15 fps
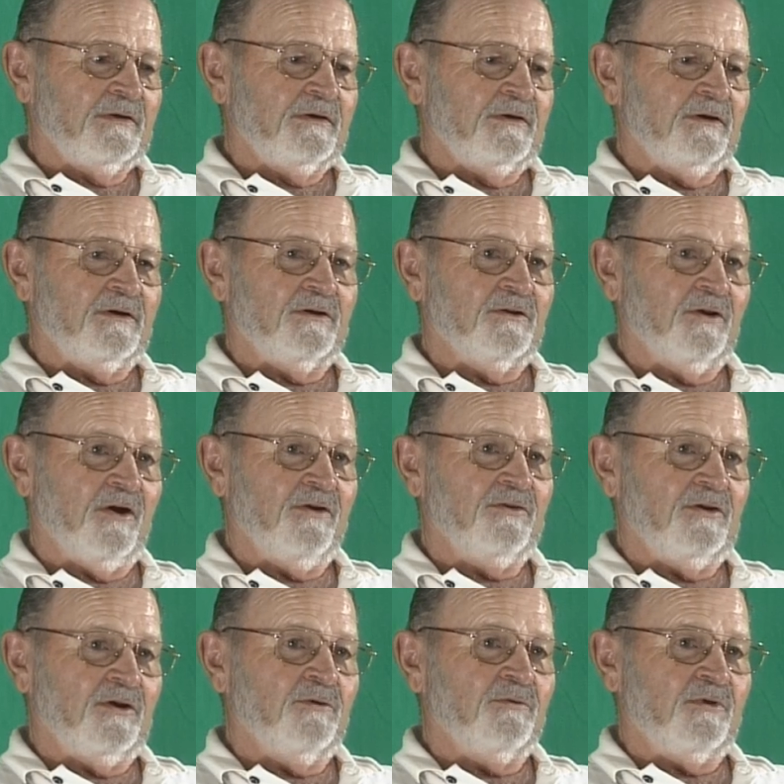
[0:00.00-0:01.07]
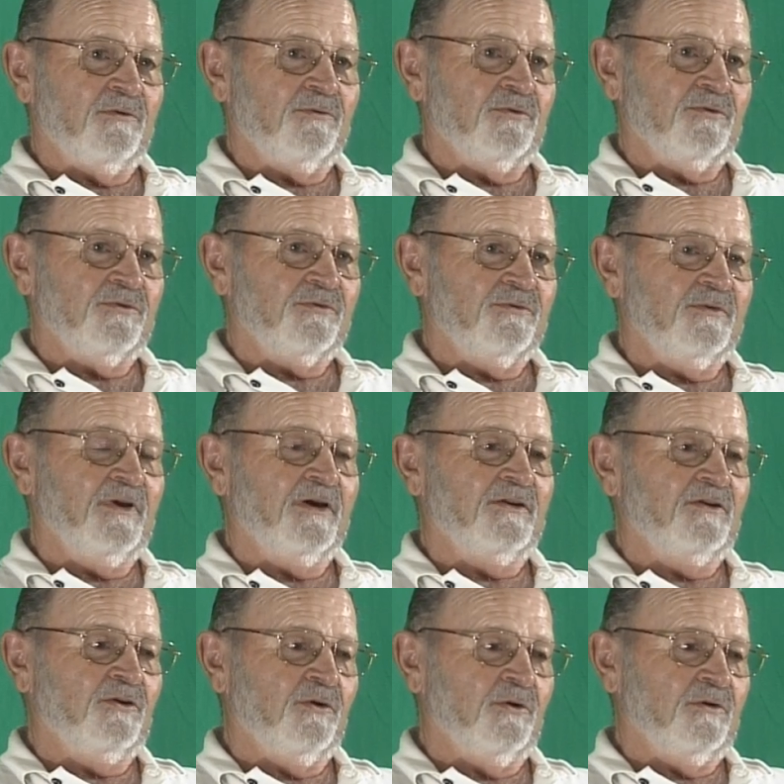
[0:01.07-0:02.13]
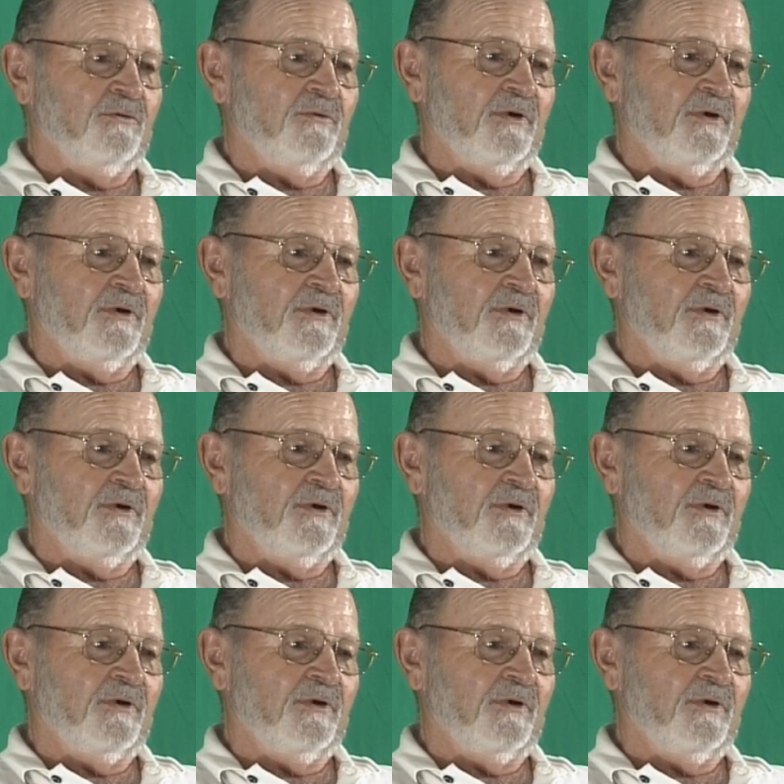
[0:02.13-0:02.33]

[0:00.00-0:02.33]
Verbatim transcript: uh, Lawndale, when it first got going,